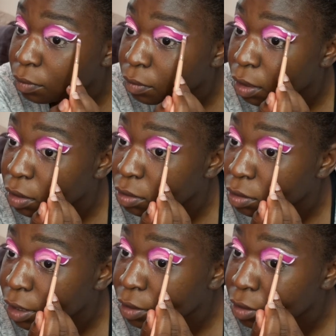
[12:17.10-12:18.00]
as
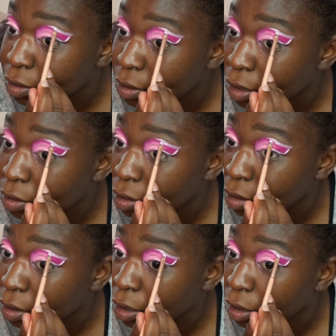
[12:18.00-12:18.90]
sexist as it
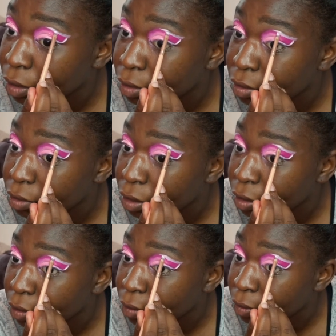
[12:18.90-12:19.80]
could get.
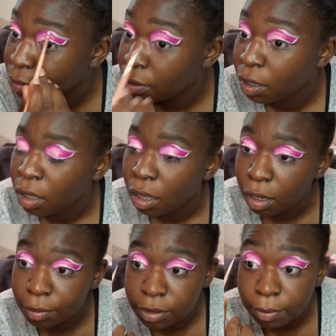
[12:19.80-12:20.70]
So are
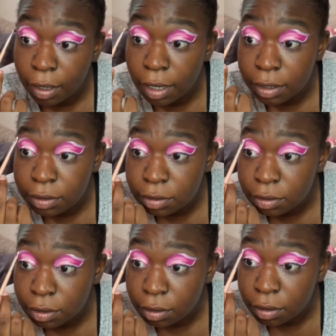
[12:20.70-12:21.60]
we surprised?
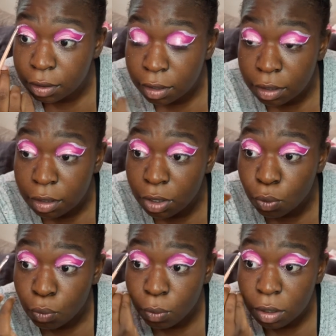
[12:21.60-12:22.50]
No.
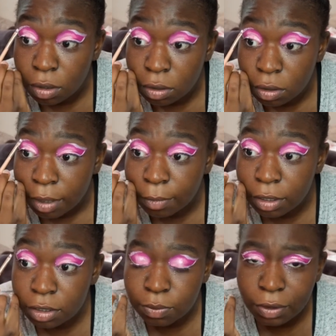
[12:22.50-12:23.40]
And by
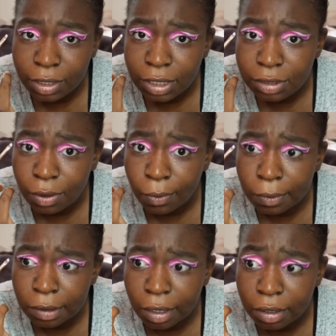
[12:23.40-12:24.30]
this point, he's
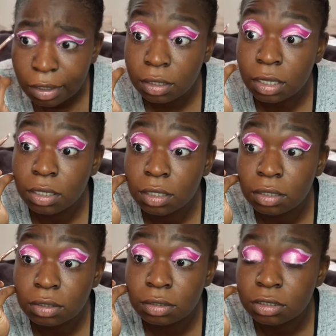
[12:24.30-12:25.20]
old, ugly, like
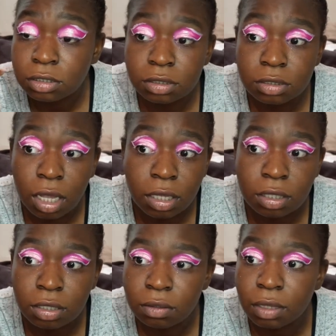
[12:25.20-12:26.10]
he's just not
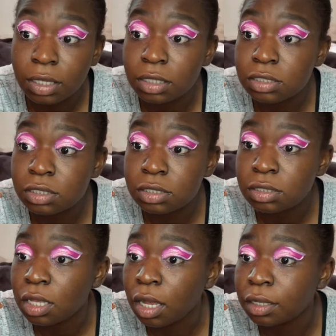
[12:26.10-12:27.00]
cute. Like he's
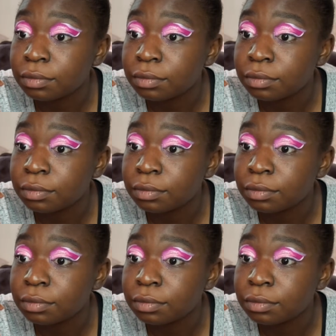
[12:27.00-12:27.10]
not